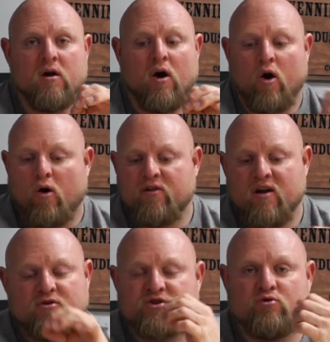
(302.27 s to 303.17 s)
All the
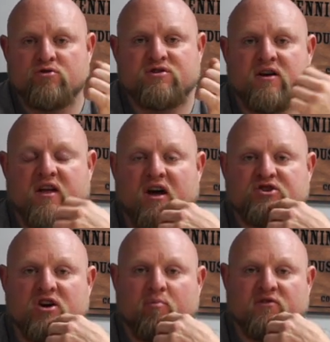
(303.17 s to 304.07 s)
other schools didn't
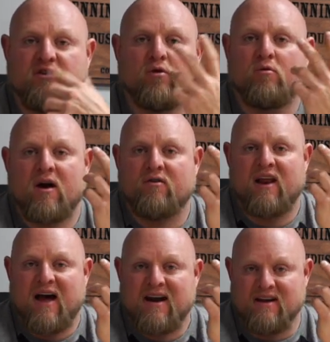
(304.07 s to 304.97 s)
catch up until around
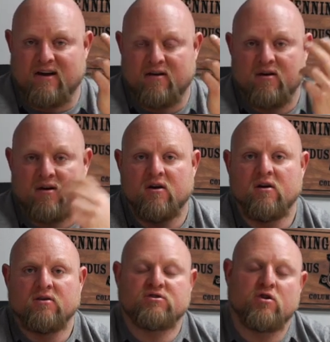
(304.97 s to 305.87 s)
90.
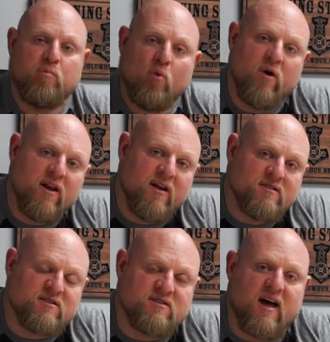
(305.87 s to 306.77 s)
So the point
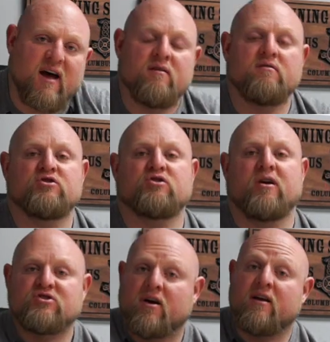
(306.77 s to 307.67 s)
is, is that
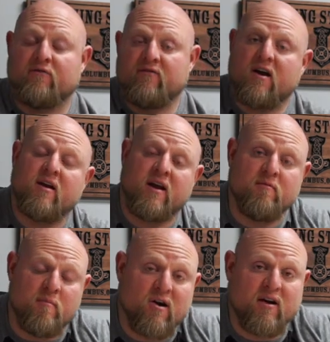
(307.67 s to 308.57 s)
strength training in
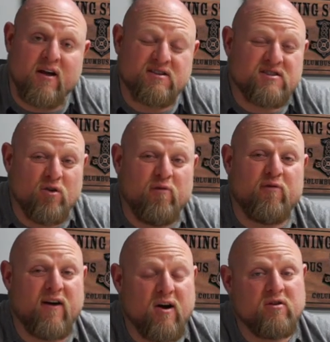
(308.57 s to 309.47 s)
America is still
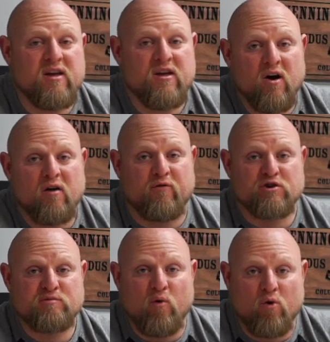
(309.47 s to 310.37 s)
fairly young for
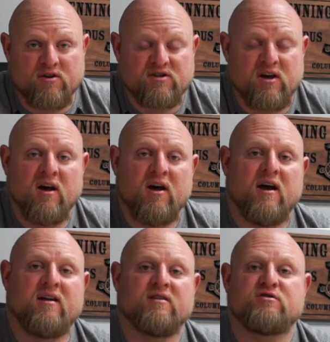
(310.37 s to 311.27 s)
sports,
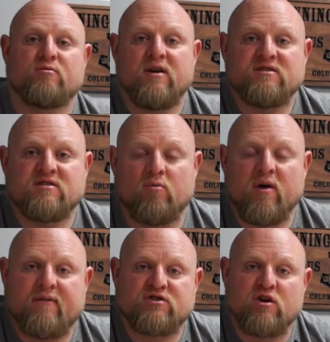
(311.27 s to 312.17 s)
and it is the reason that we
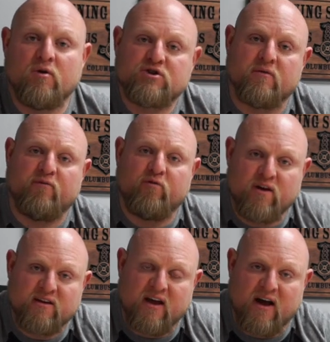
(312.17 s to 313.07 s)
have so much
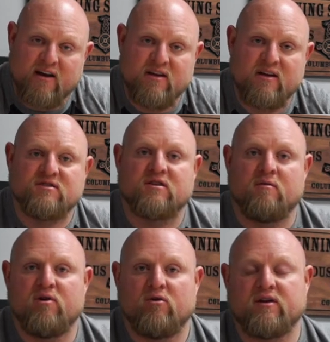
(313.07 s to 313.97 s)
conflicting ideas and
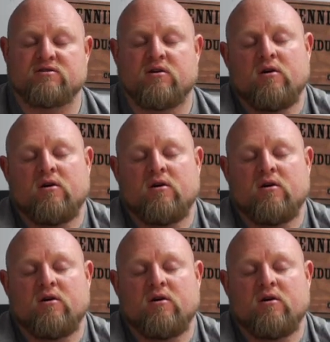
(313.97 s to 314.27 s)
abilities.